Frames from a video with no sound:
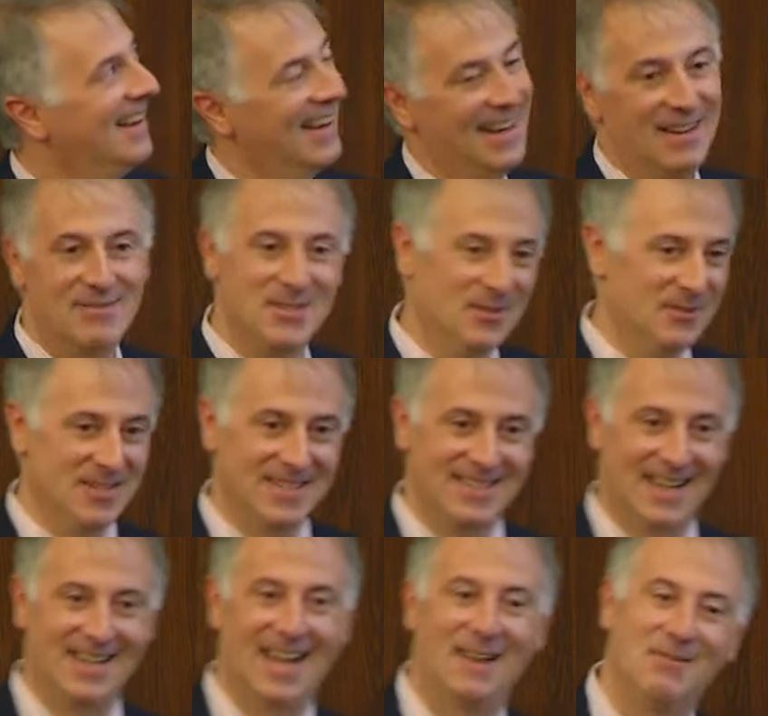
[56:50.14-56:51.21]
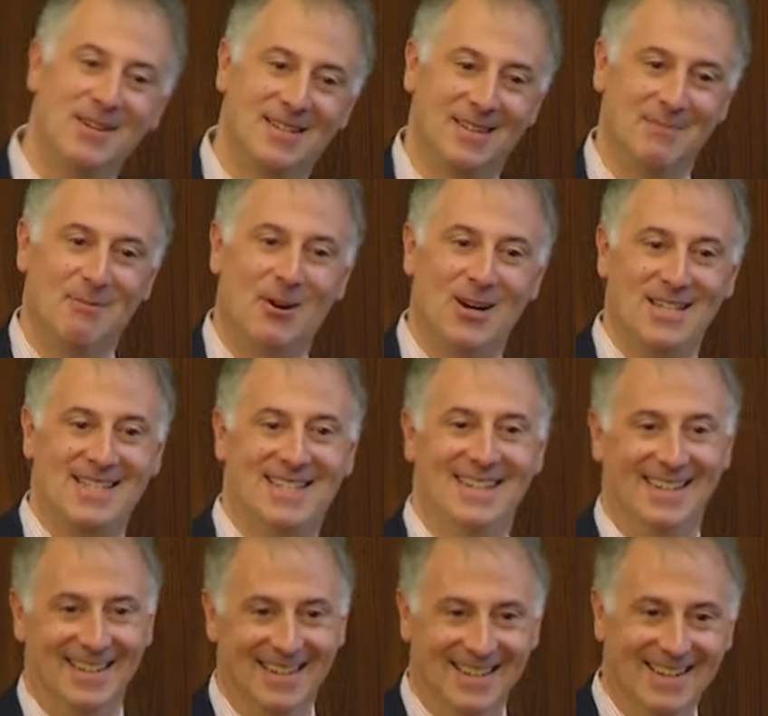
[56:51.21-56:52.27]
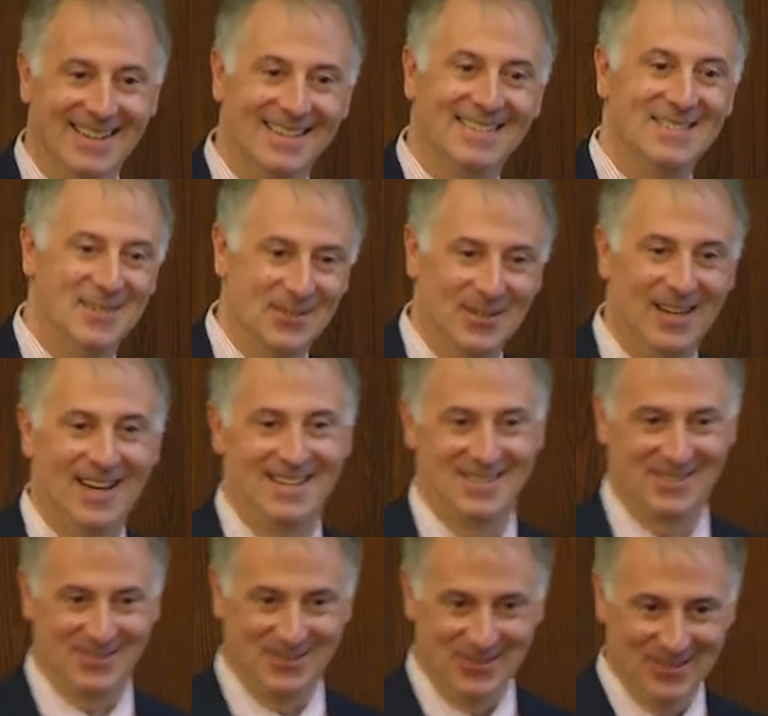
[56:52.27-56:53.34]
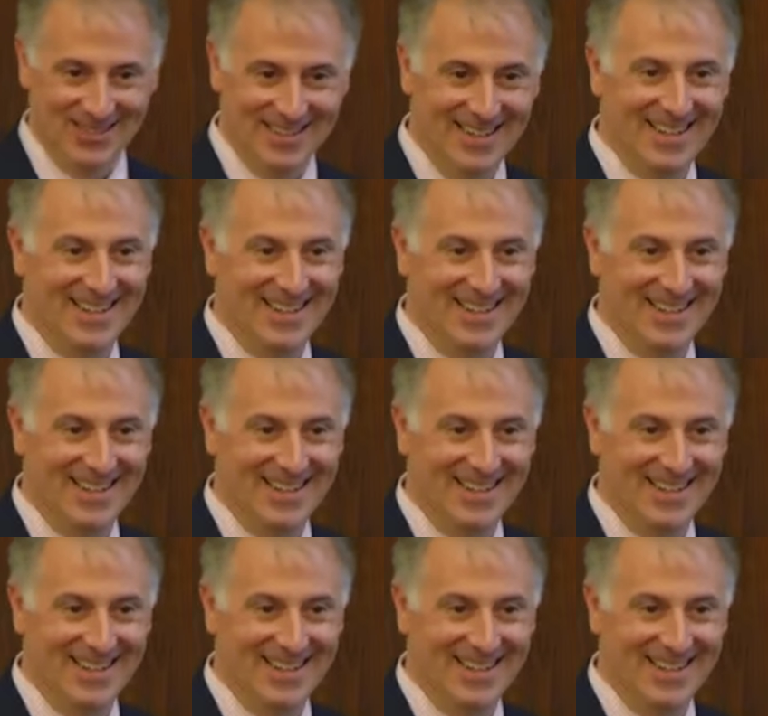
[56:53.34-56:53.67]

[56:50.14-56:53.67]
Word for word: and I've shown this. I, I went to the Boston uh, Neurological uh,